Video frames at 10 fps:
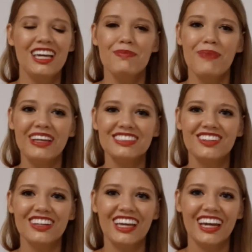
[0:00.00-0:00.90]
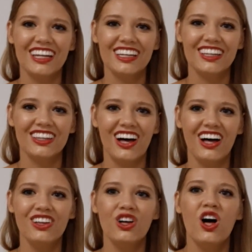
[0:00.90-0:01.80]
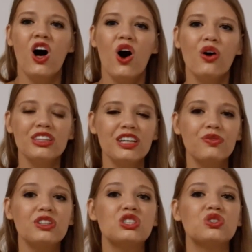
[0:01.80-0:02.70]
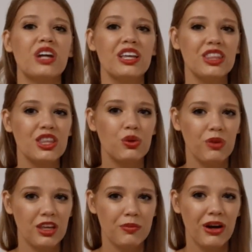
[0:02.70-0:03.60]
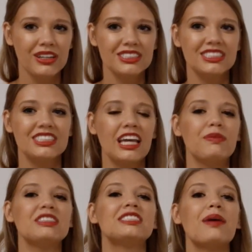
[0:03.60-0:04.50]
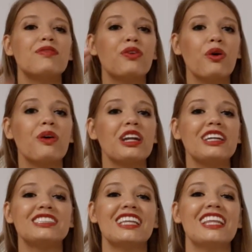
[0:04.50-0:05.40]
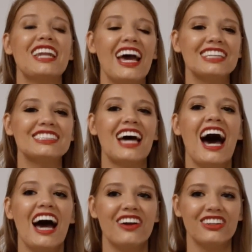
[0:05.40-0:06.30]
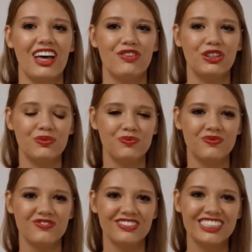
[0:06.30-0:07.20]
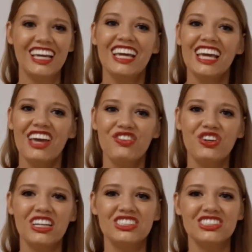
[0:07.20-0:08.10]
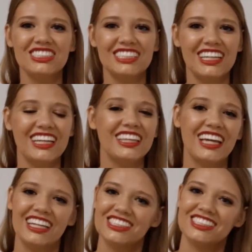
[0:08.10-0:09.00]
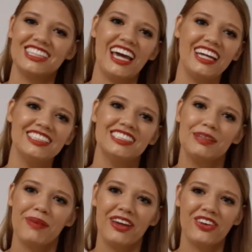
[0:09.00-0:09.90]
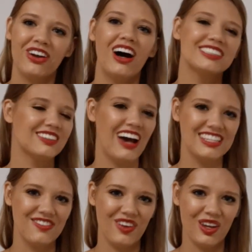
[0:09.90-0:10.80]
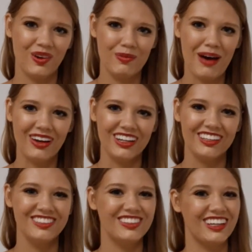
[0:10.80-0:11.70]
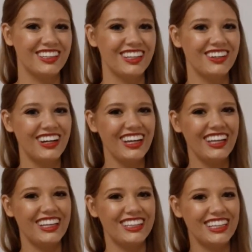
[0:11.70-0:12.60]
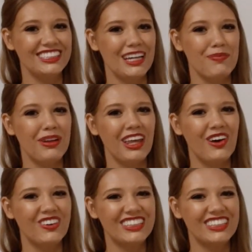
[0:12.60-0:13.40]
Based on Canakin law, only if we strengthen the weak parts can we step forward into the next higher level. If you're interested in the HSK, Dig Mandarin also has a video about it. You can click on it in the link down below.